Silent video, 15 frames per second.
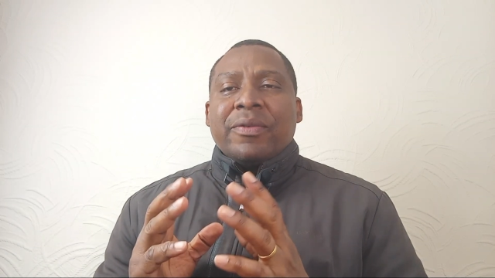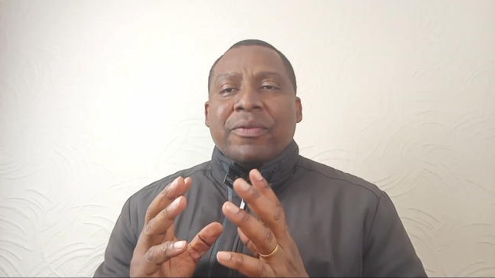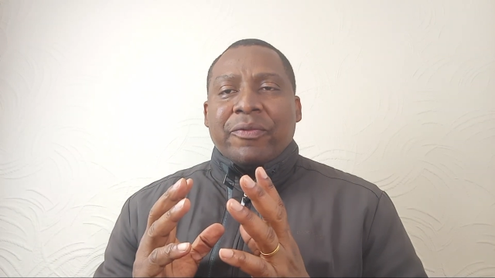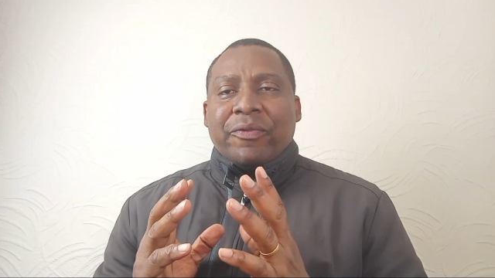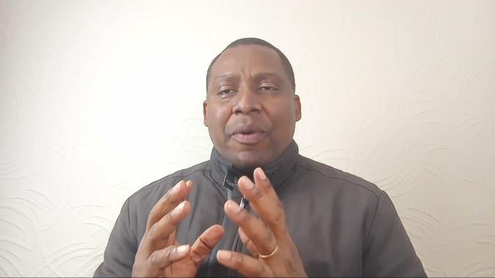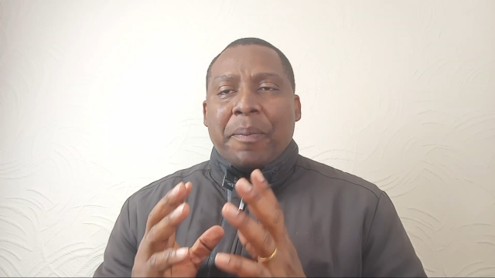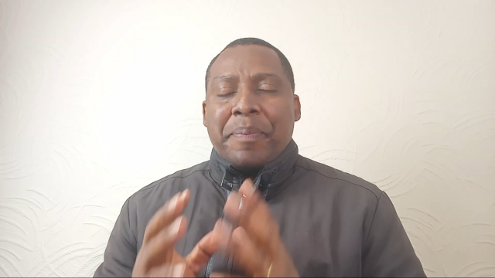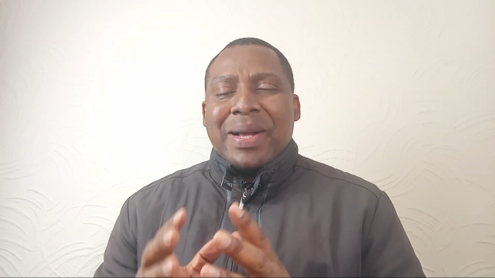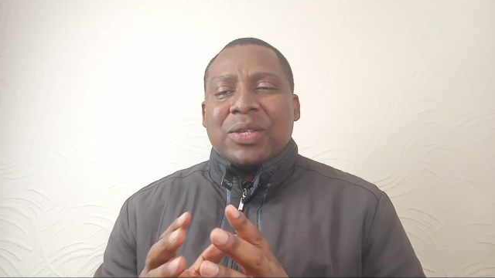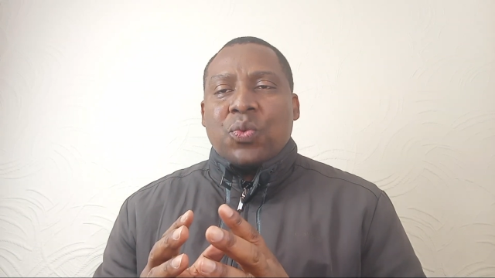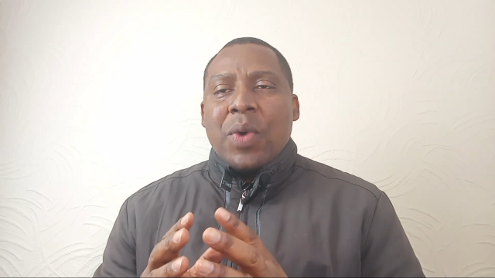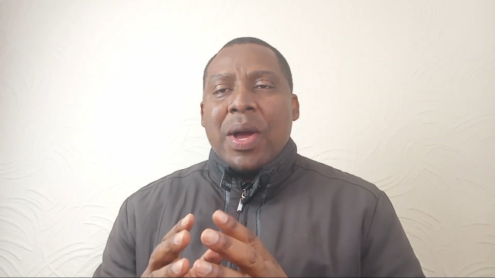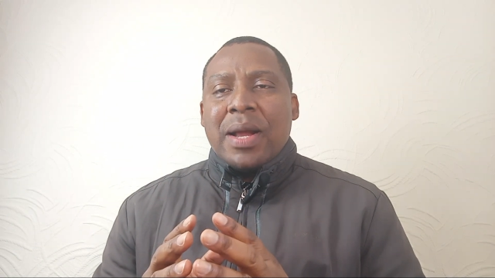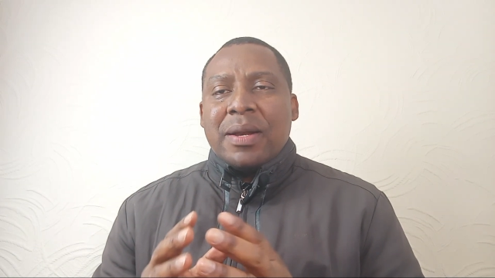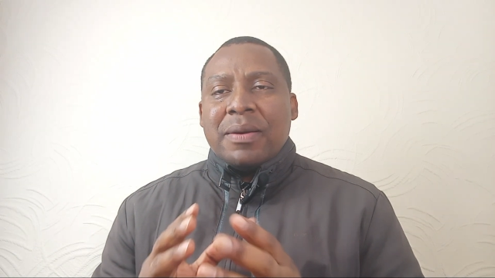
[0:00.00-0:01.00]
for part
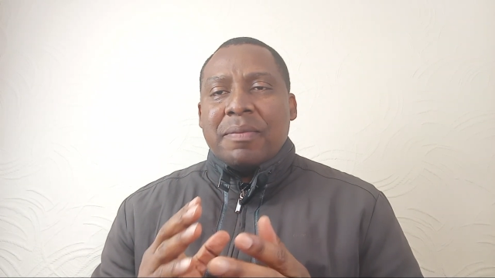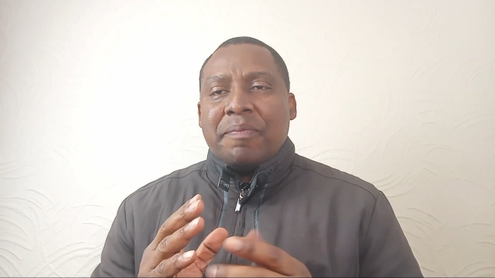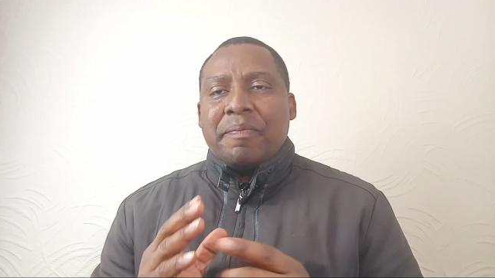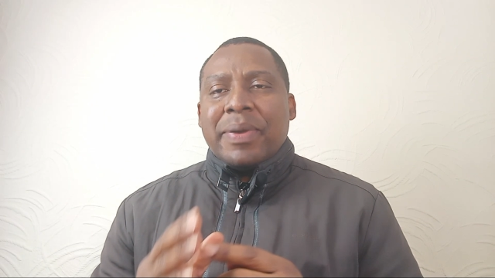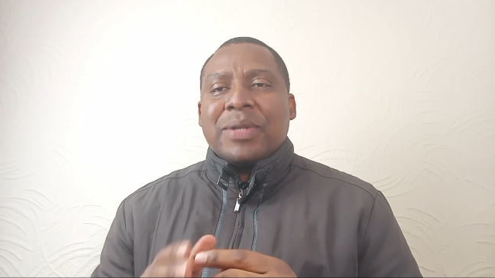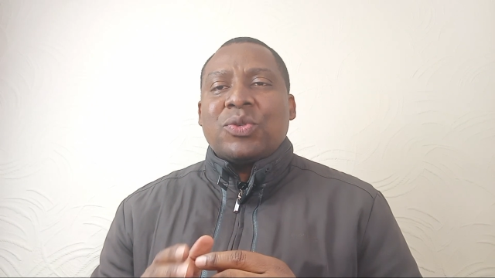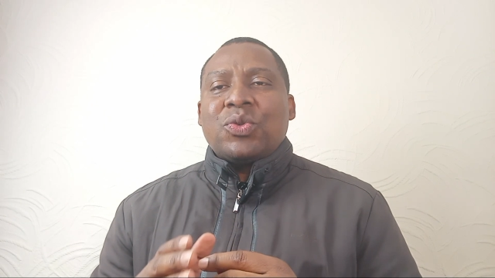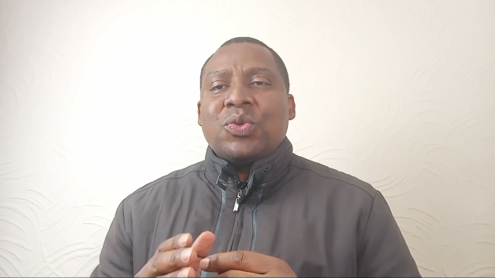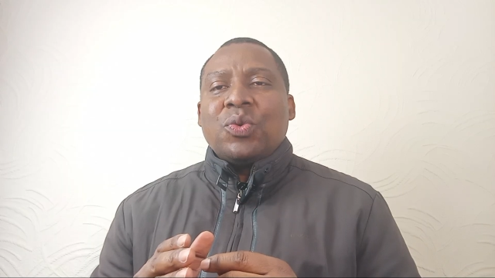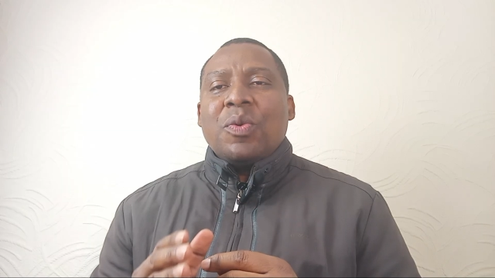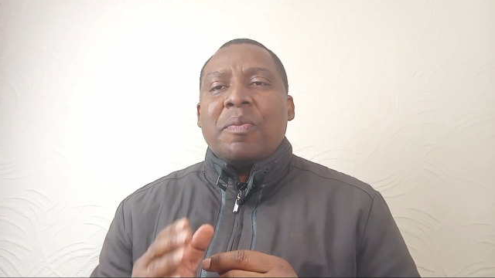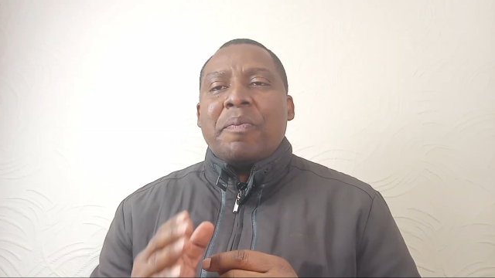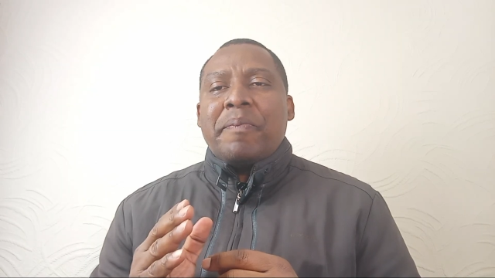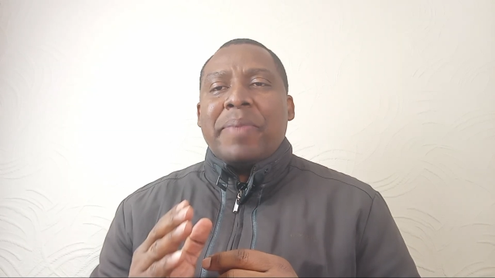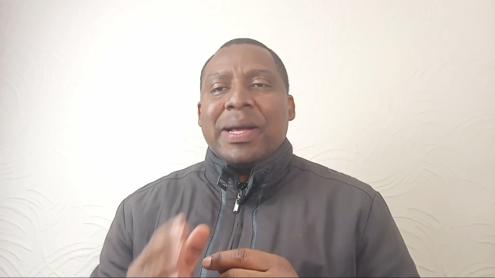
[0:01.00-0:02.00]
1, part
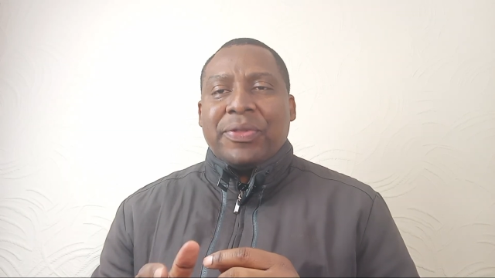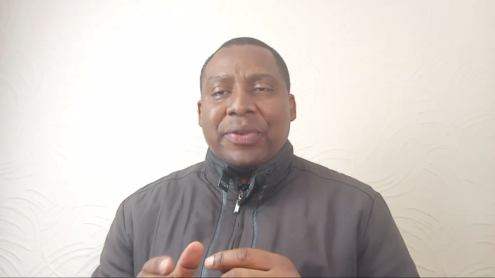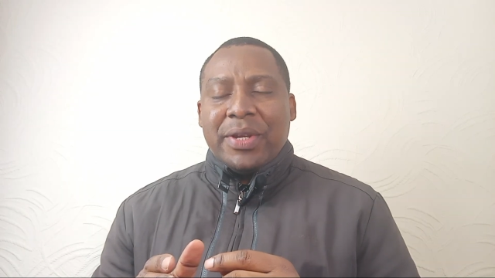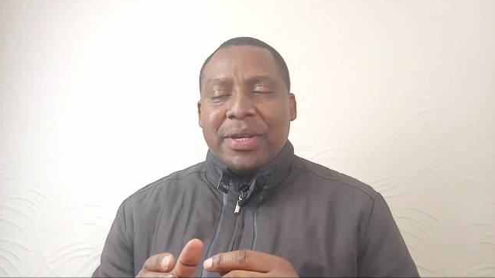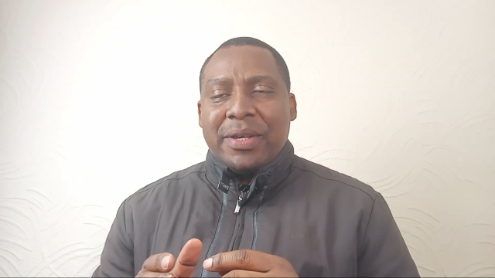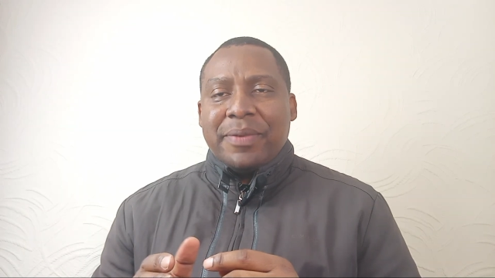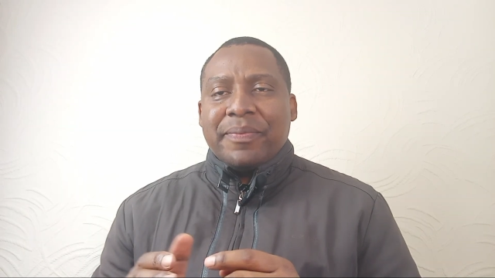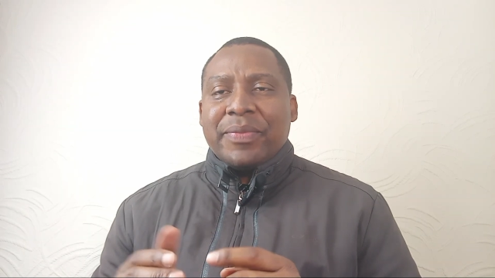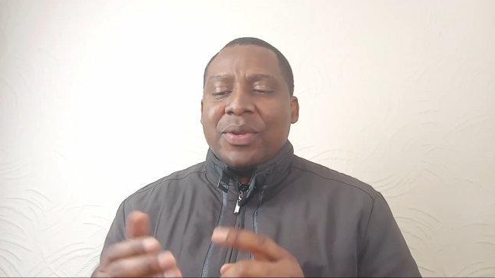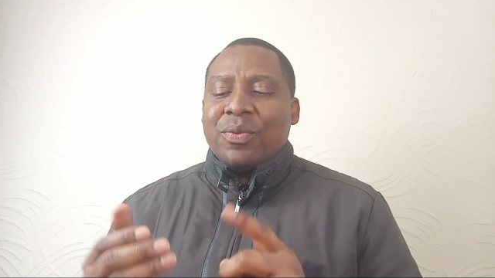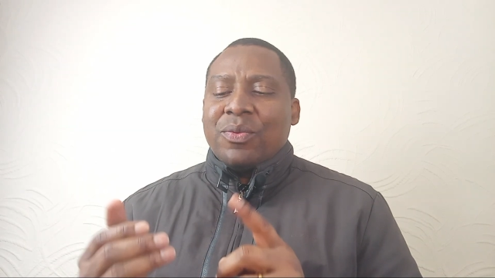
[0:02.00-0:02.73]
2, part 3,